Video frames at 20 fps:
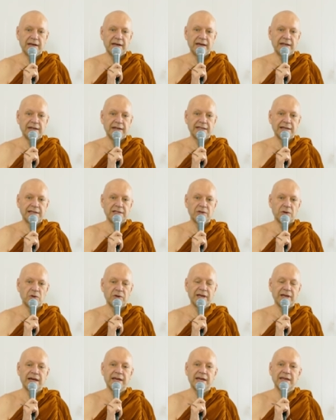And he says,
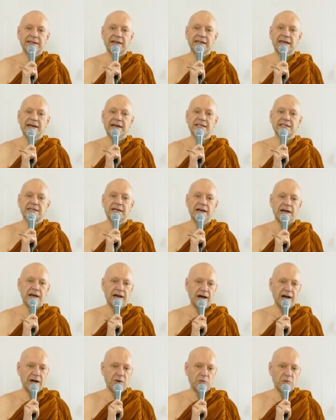Okay, in that case, I